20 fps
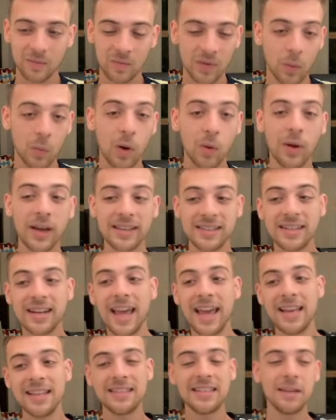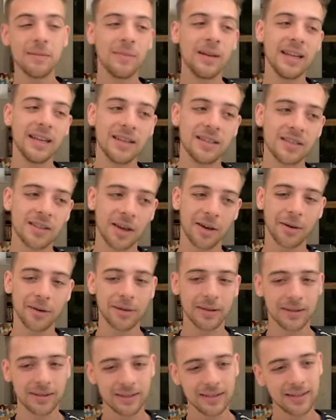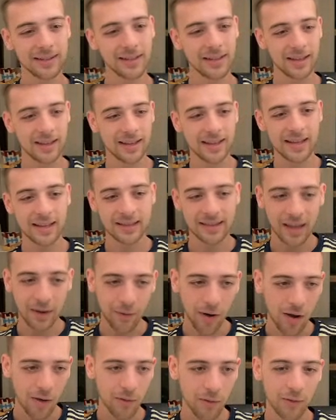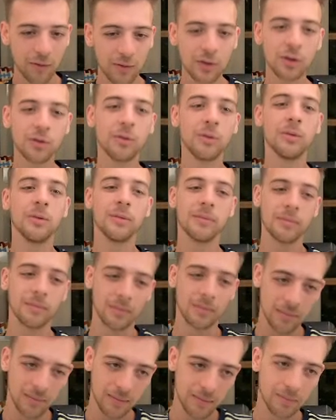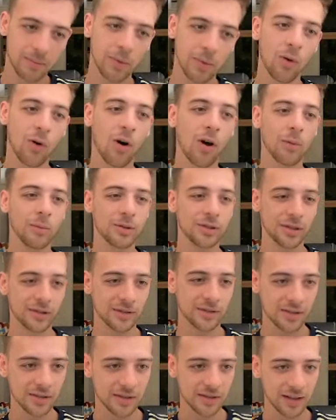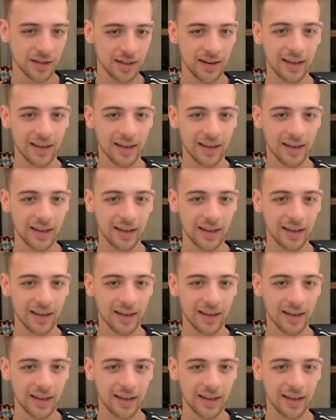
Well, it's an 8-team league, so there are a few more options.